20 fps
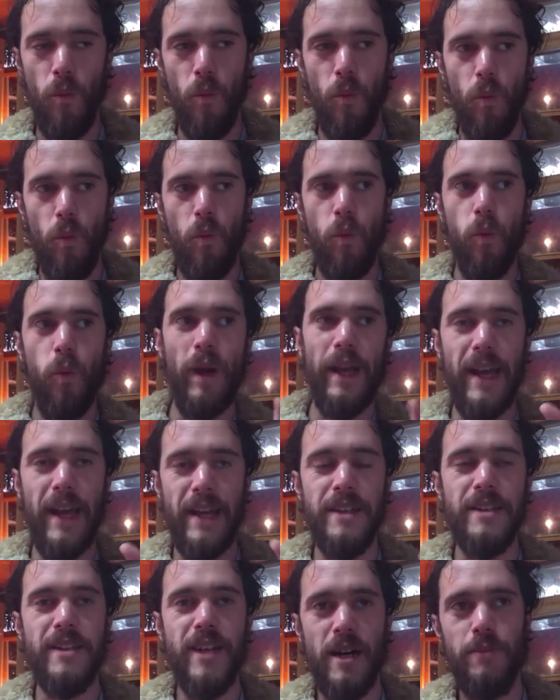we
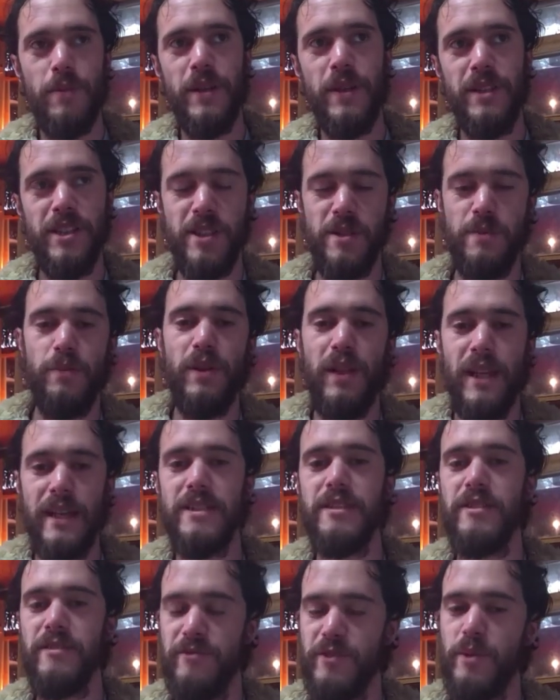end up in this
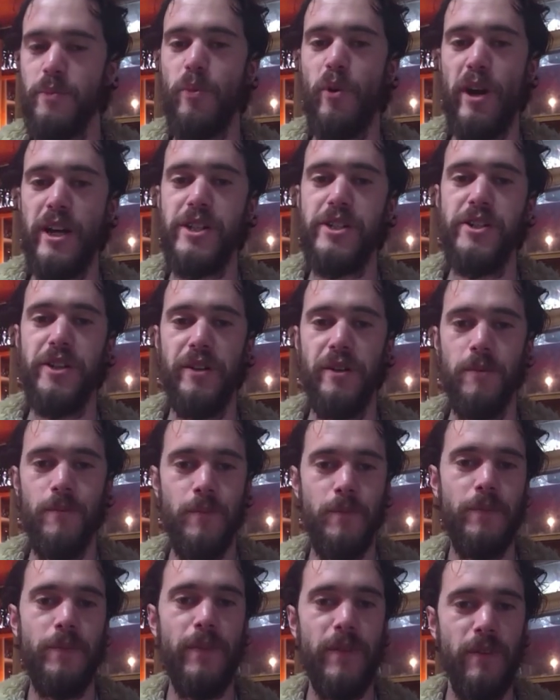place of depression,
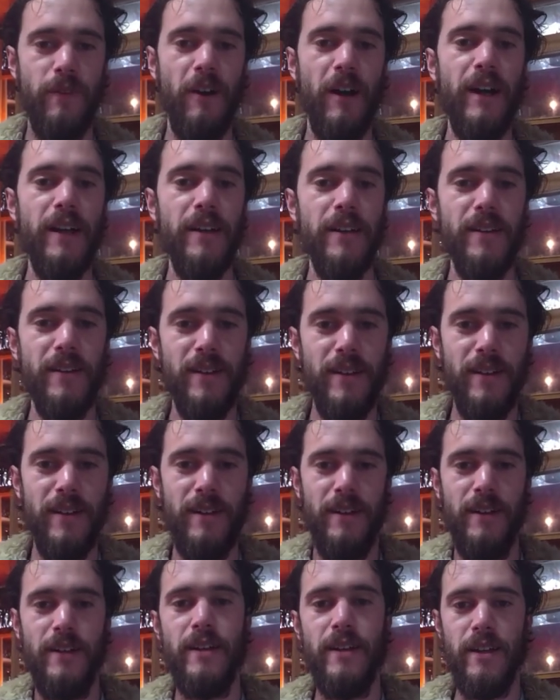right?
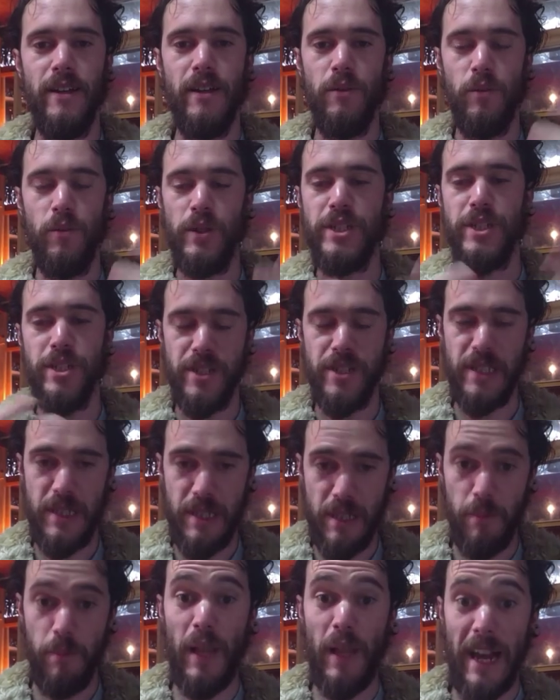Which is
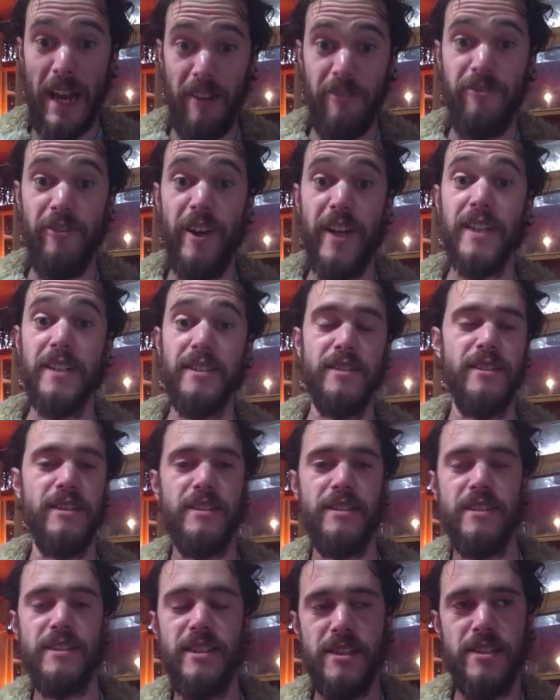the black phase.
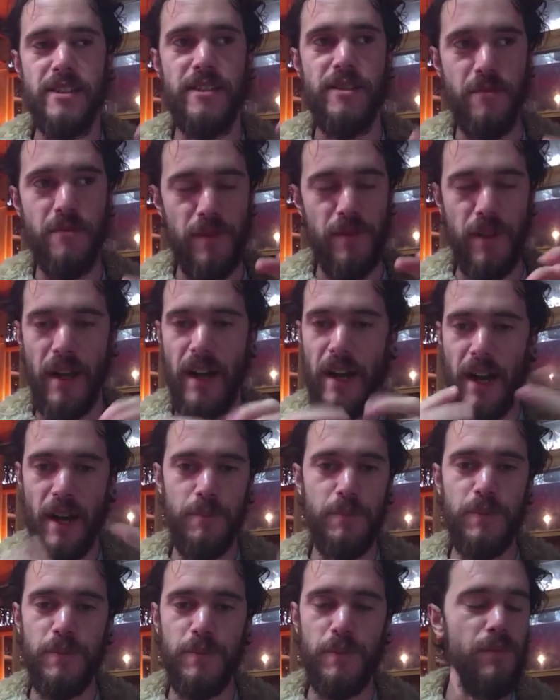It's this
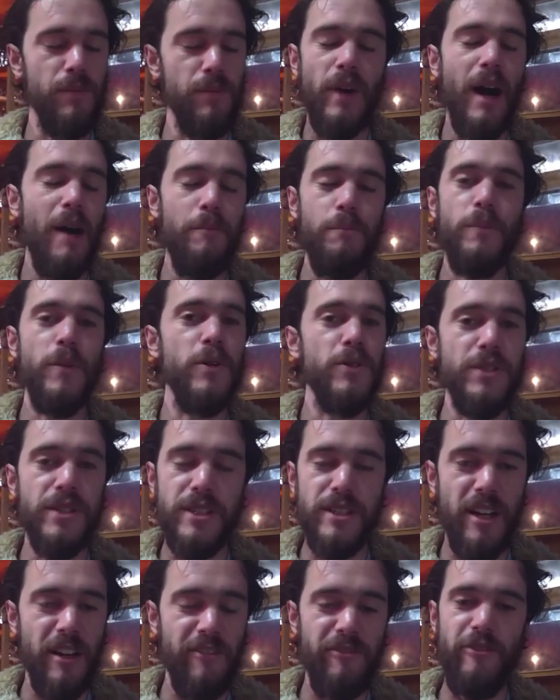up utmost
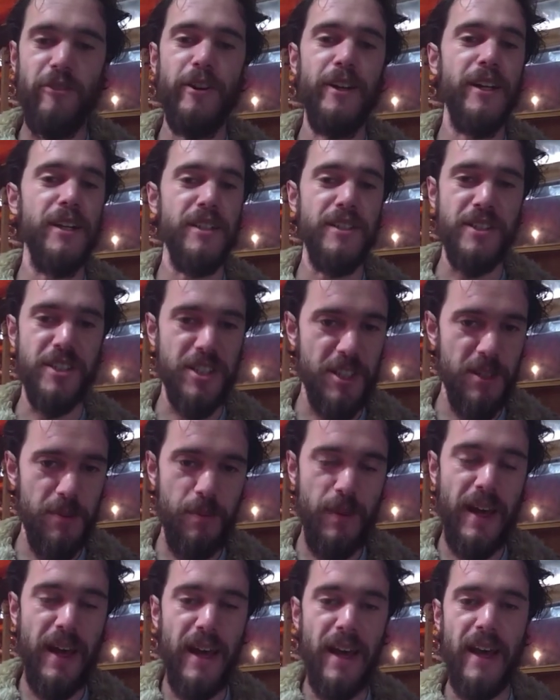suffering and
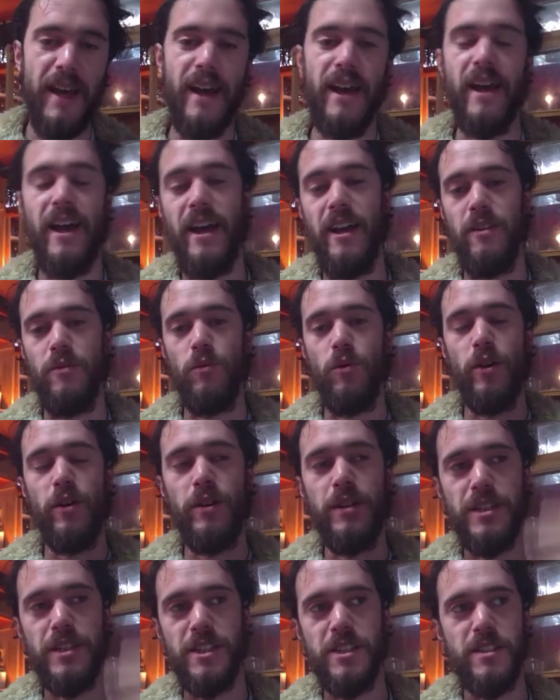despair, and we're
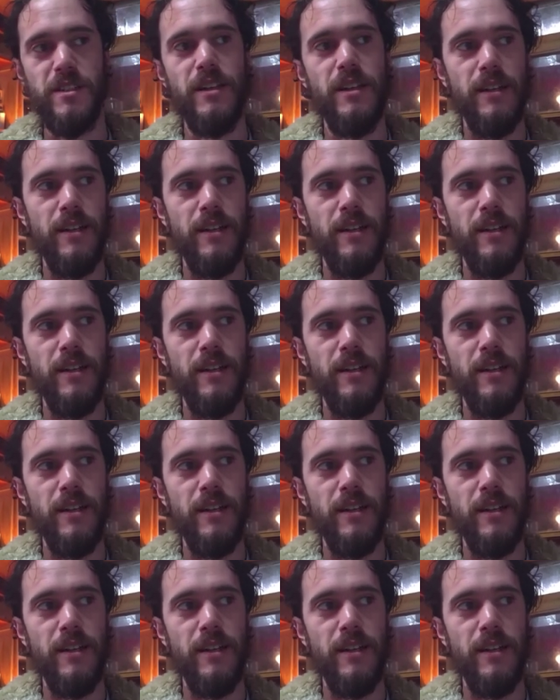in this